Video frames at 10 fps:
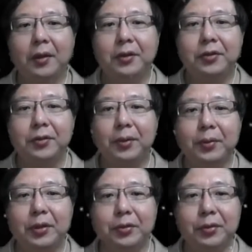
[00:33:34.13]
So what
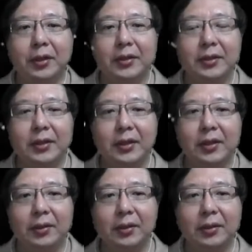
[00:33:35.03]
we do is
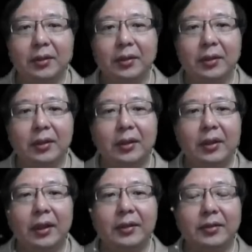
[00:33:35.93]
here,
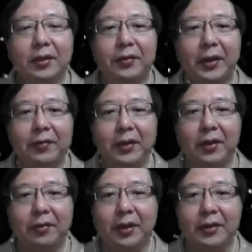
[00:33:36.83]
instead of having a
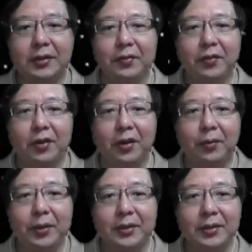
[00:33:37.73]
recursive call,
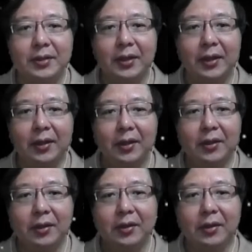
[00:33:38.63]
we just say
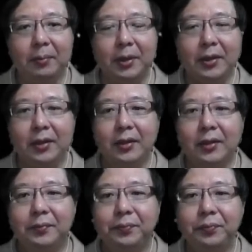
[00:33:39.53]
the middle,
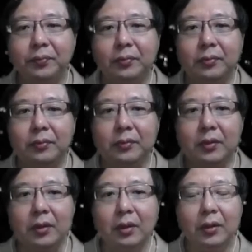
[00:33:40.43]

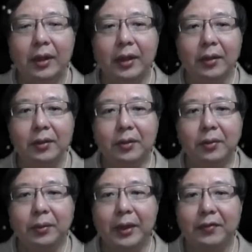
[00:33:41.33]
okay,
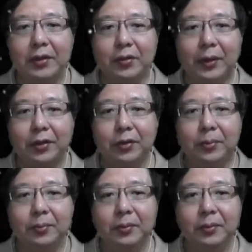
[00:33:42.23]
we have this while loop.